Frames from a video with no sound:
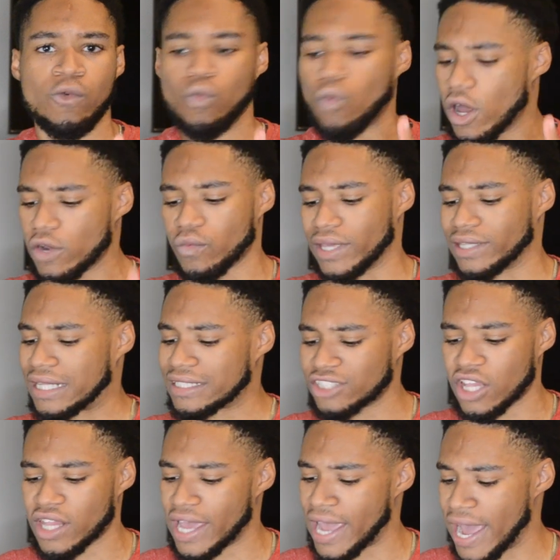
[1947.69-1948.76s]
1 week, that's
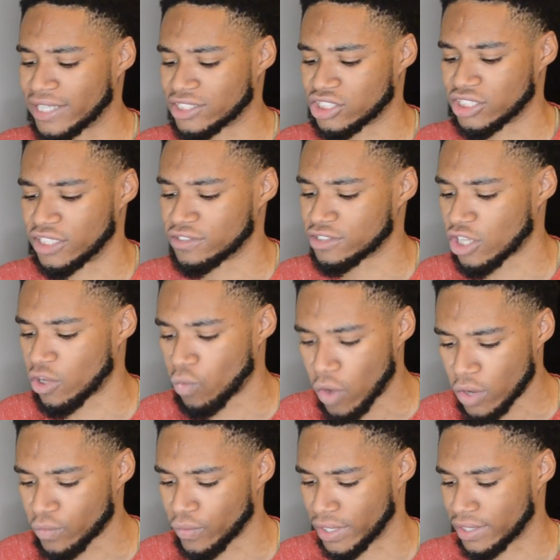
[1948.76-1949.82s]
all I ask, Chiefs,
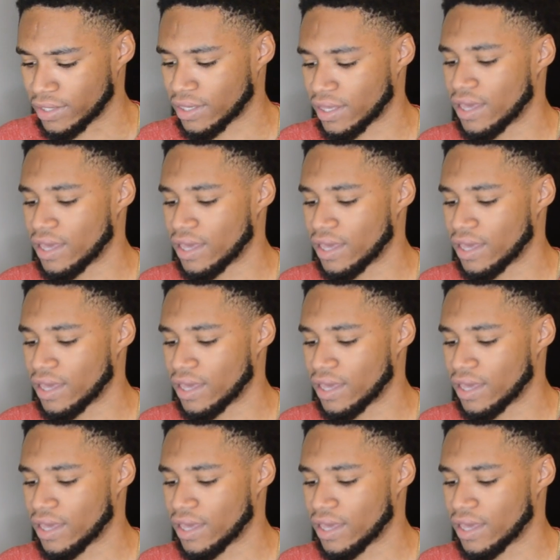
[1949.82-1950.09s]
1 week.